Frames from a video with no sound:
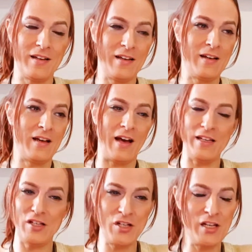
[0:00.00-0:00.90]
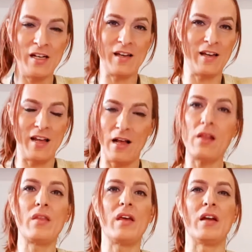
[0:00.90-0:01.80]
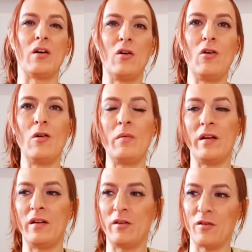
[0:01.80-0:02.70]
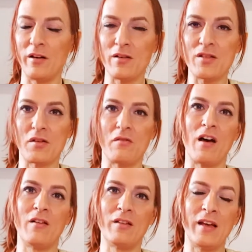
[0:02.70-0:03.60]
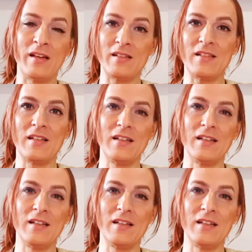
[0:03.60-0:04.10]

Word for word: and hygienic and healthy at home and in your near surroundings